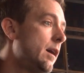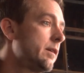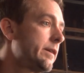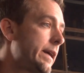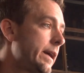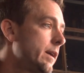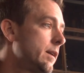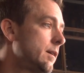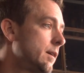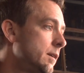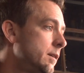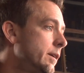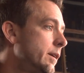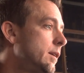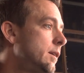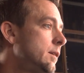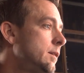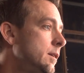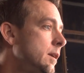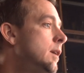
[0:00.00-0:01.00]
I'll get a
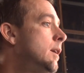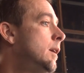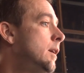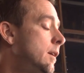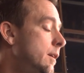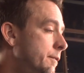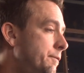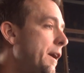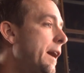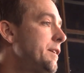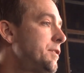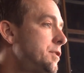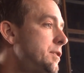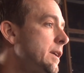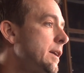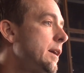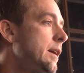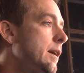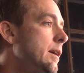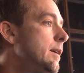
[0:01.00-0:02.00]
little
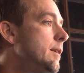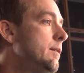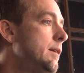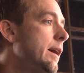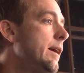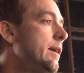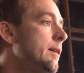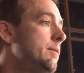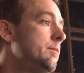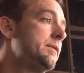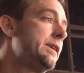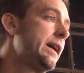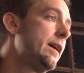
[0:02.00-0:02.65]
feisty and